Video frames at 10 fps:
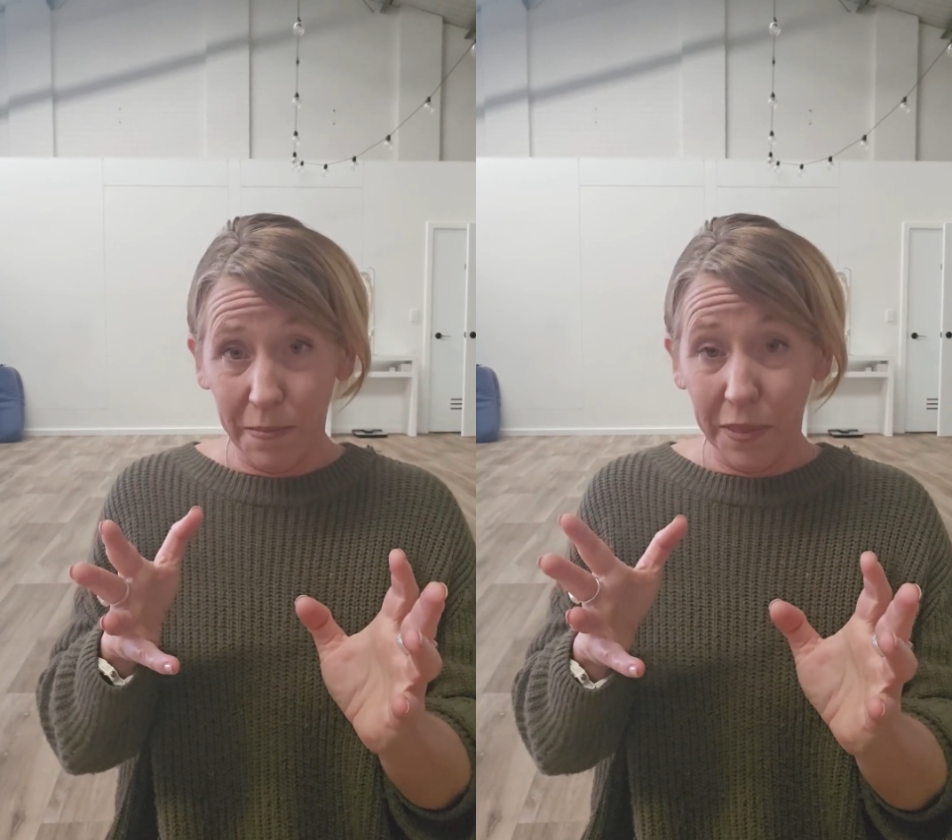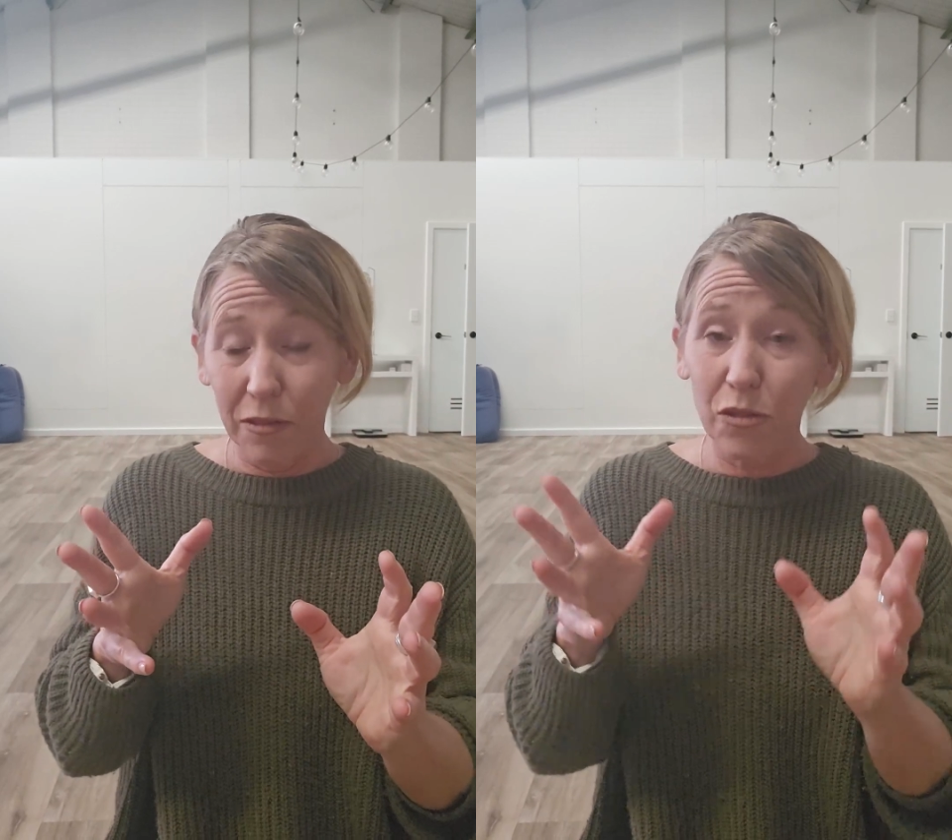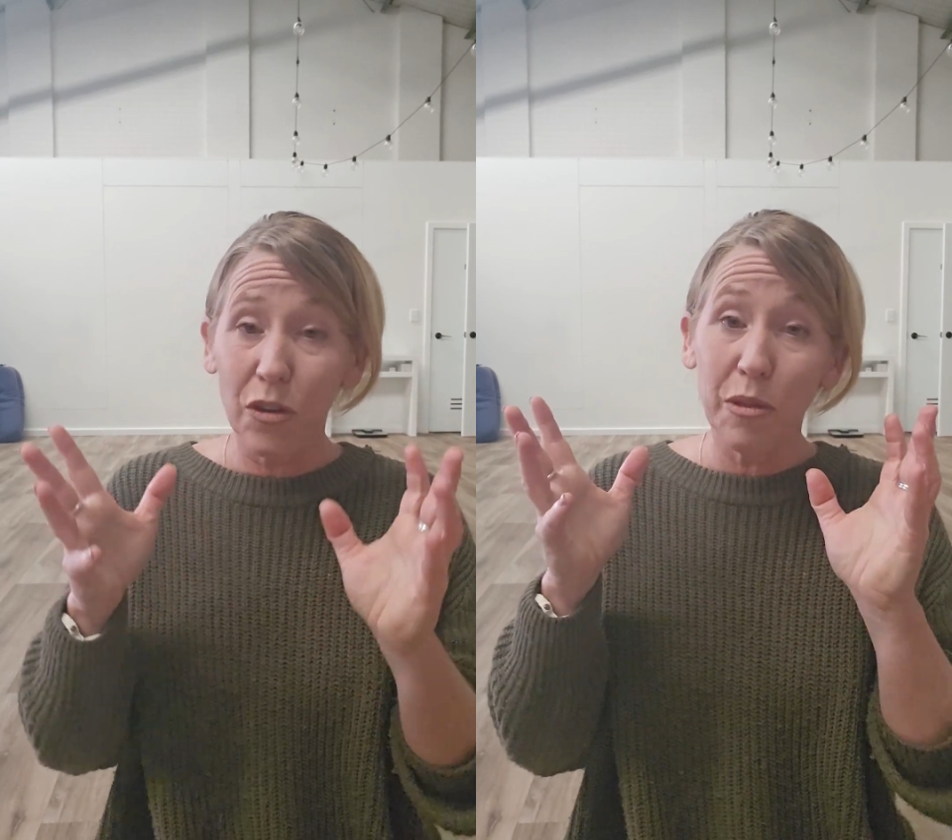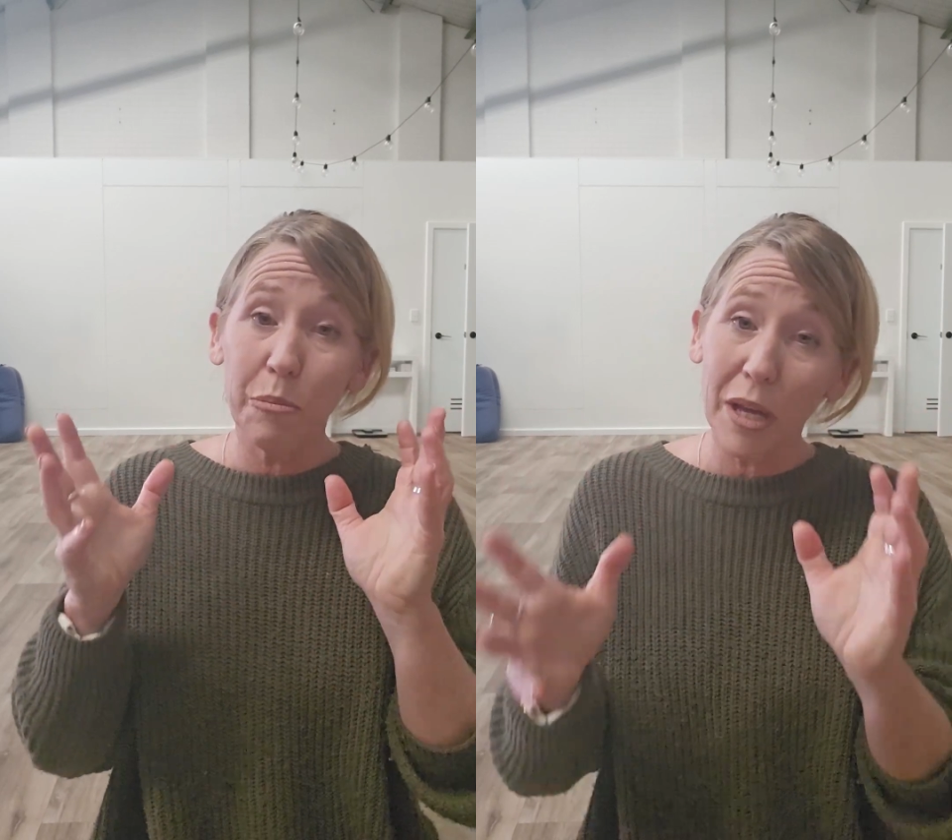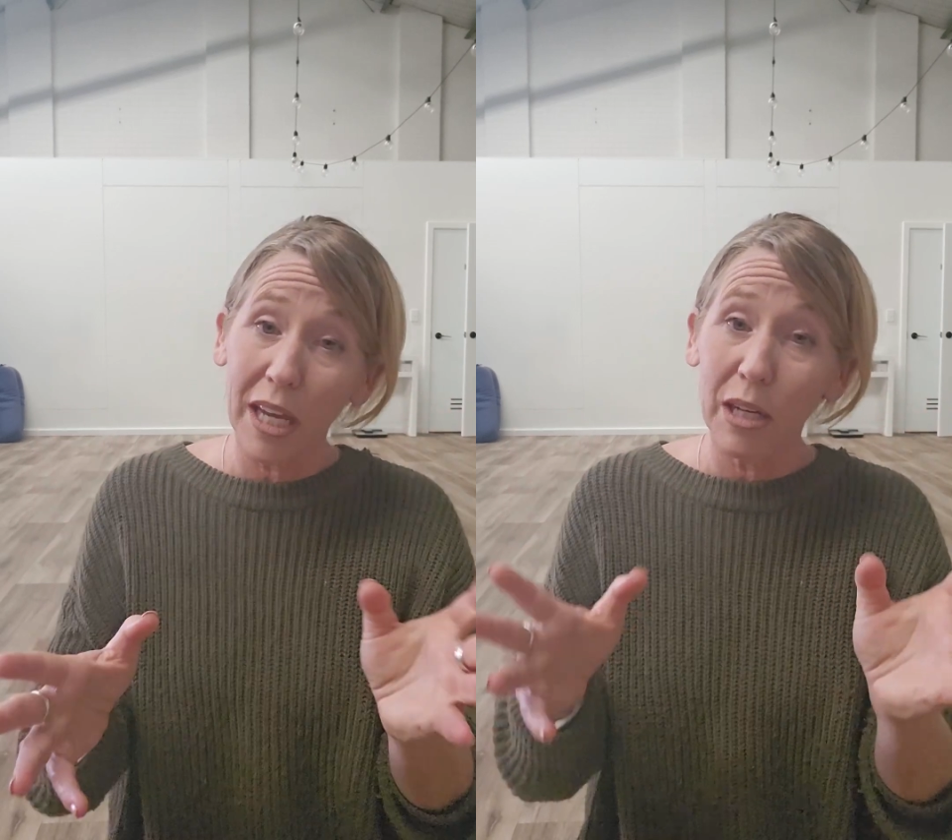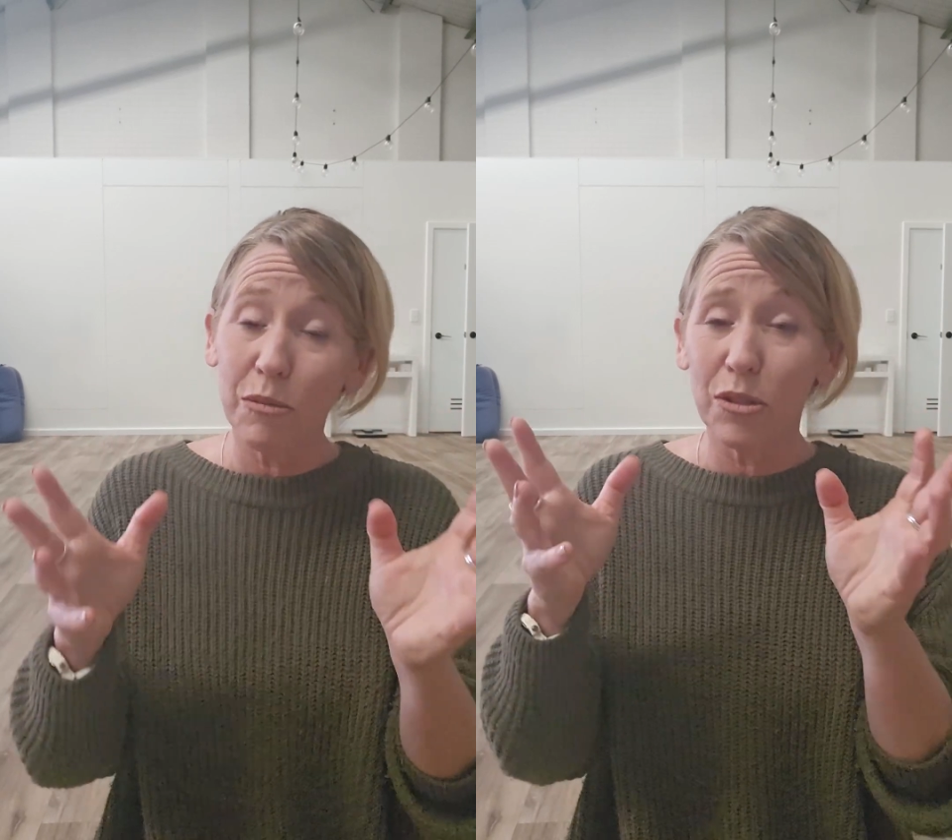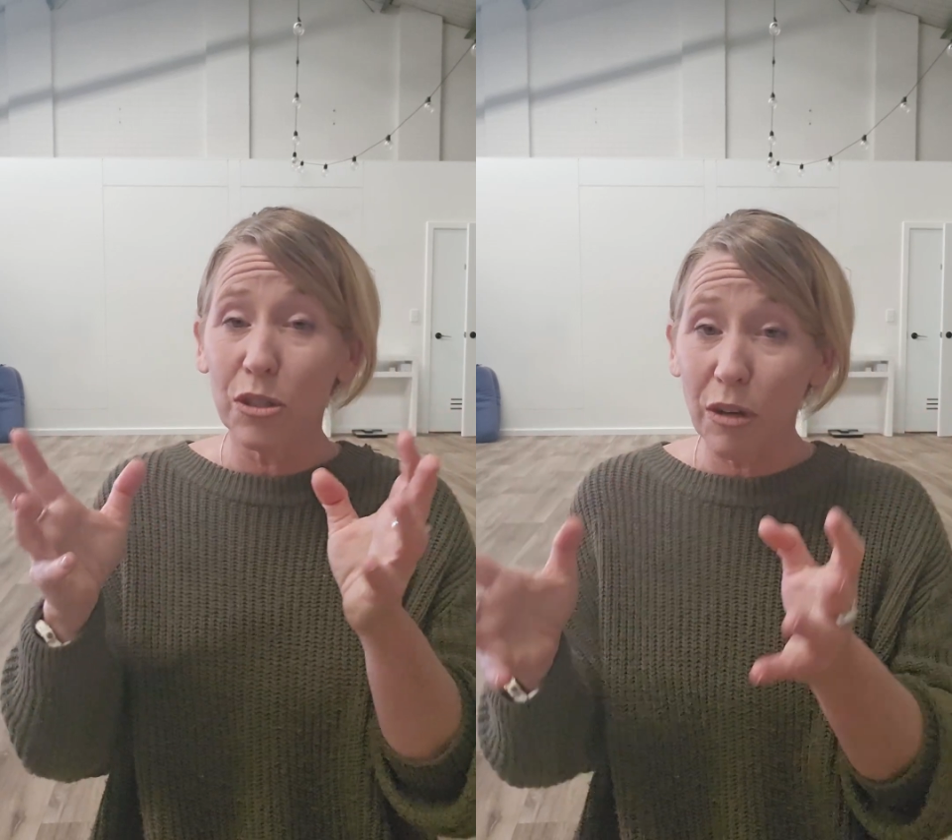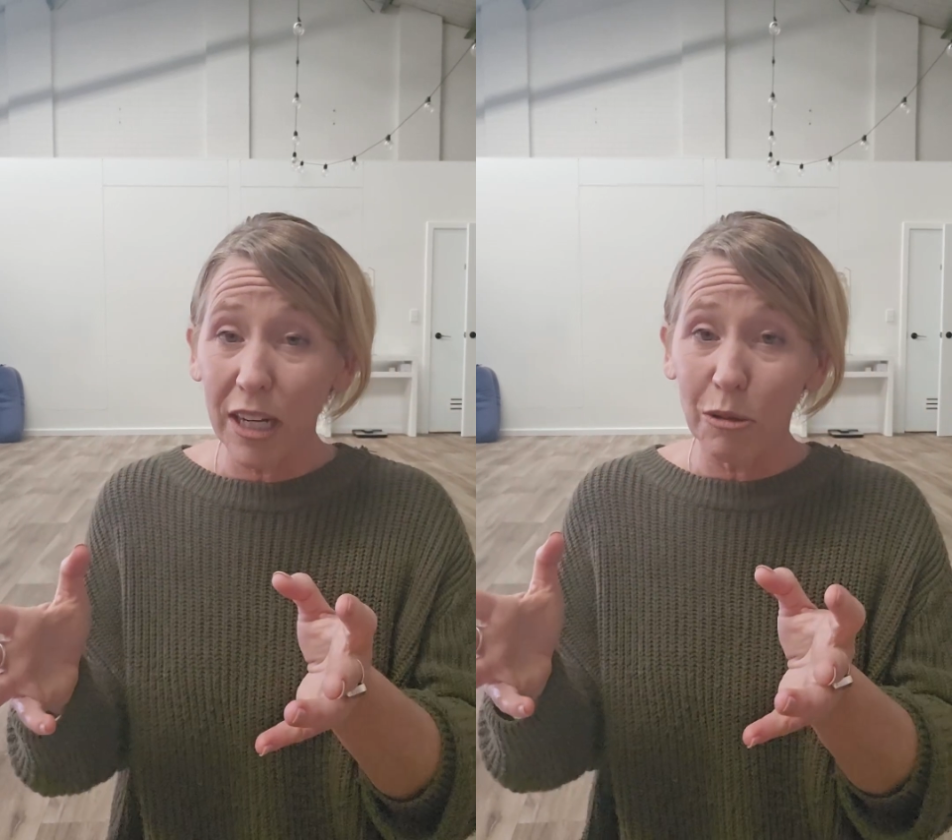So the pain was a
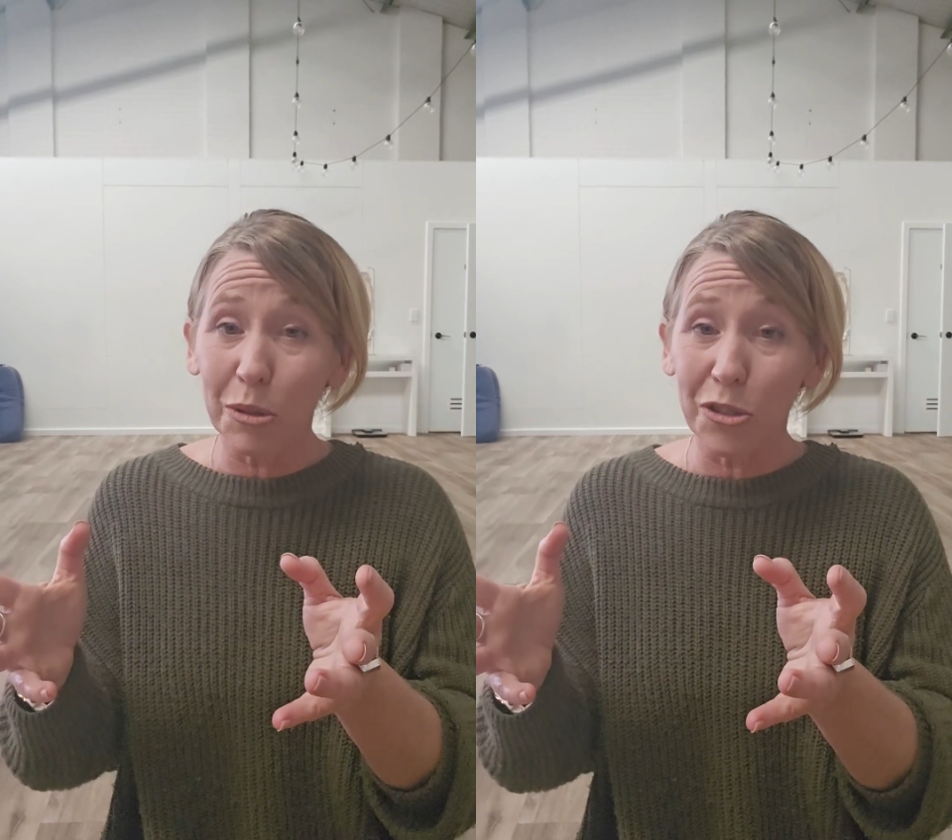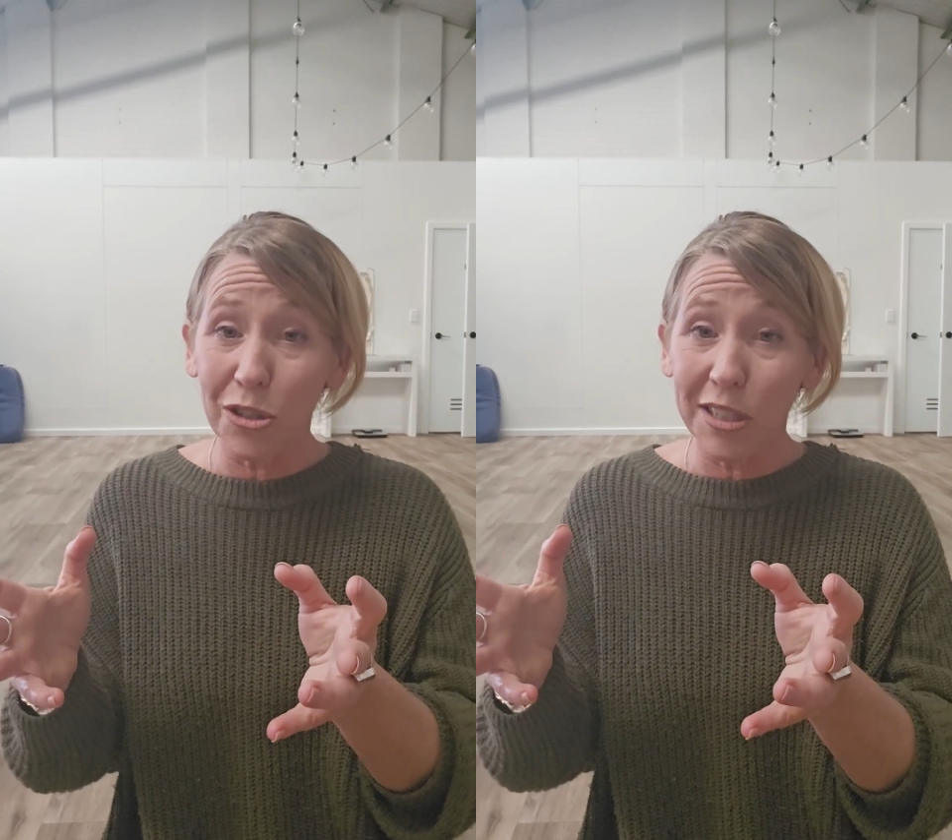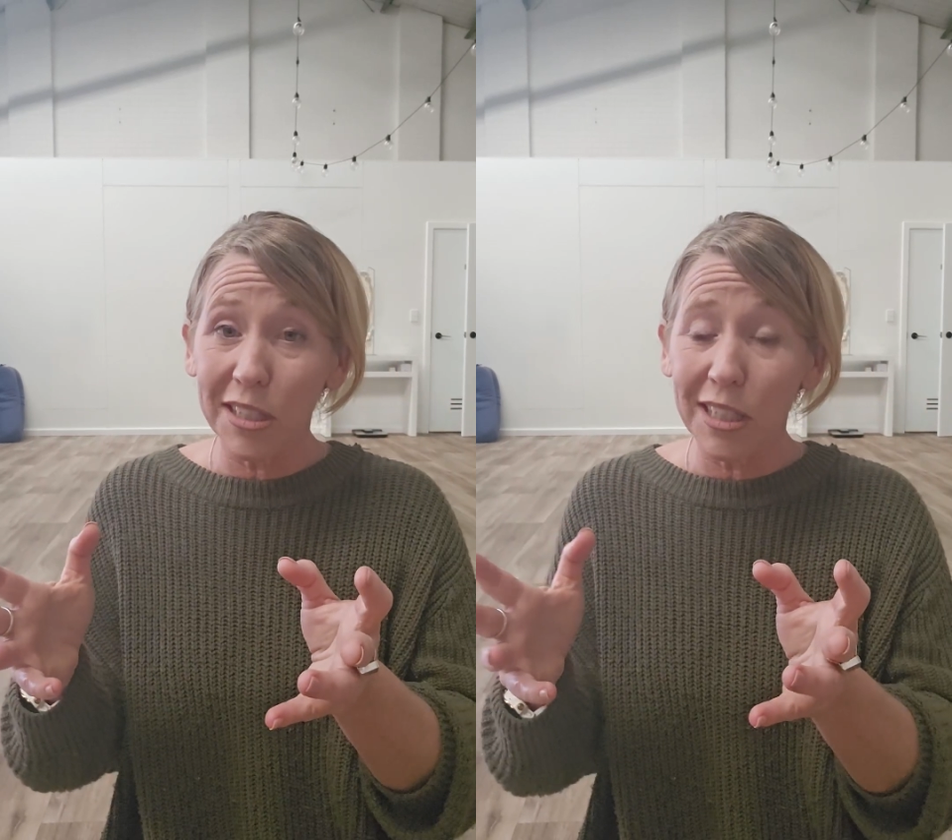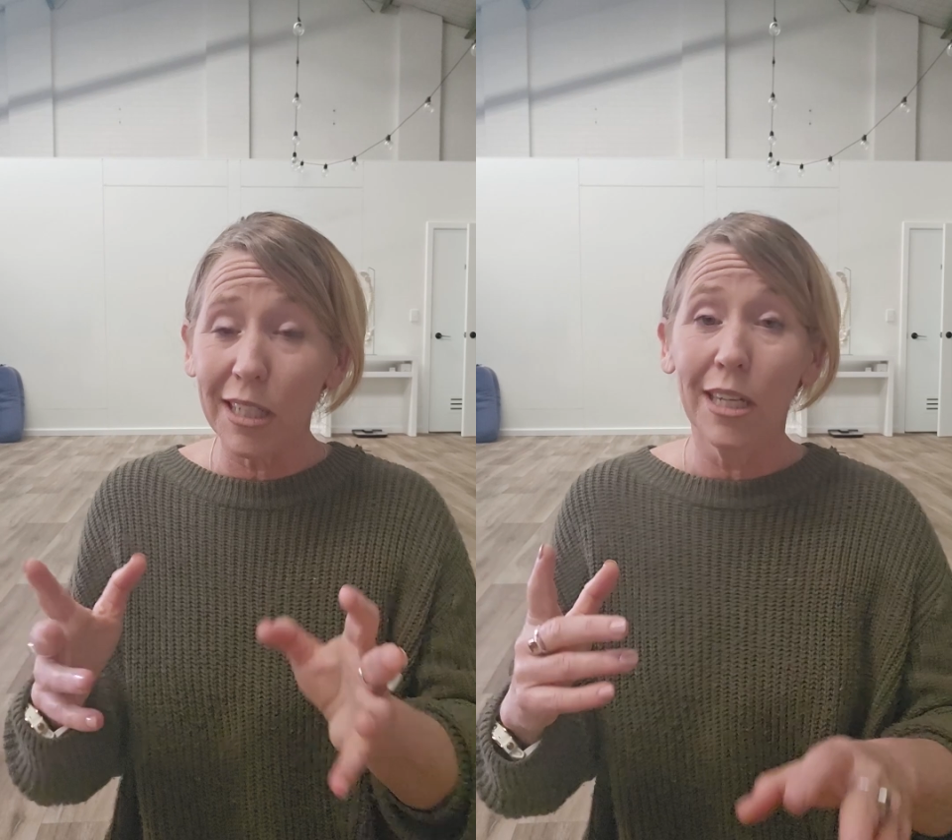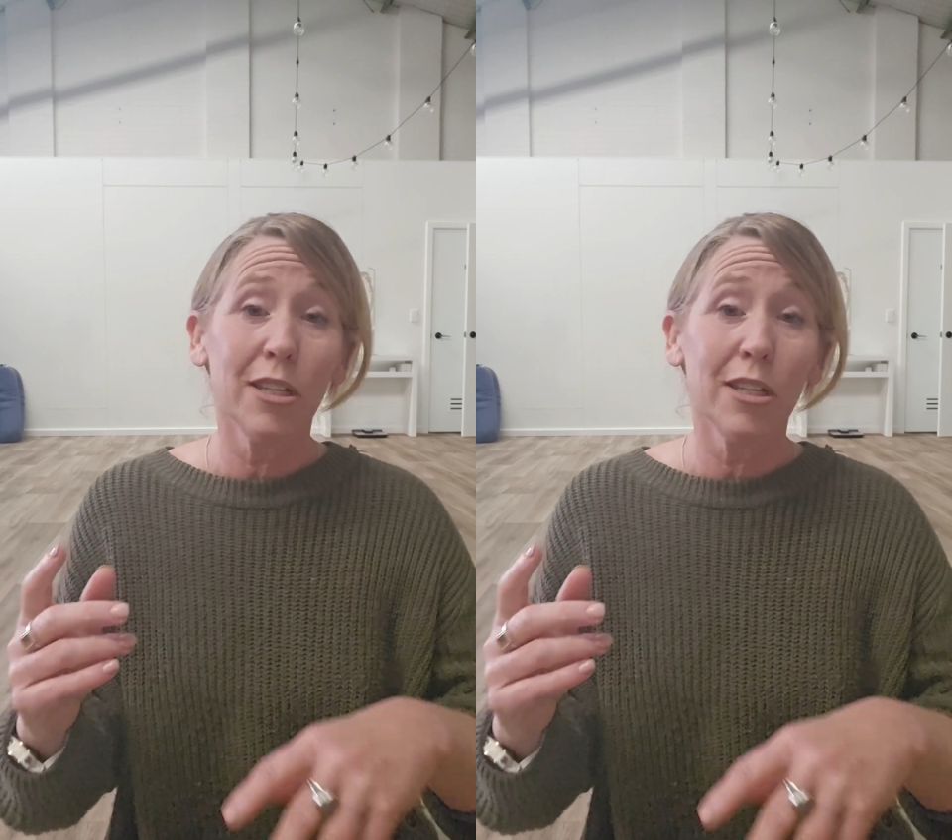great opportunity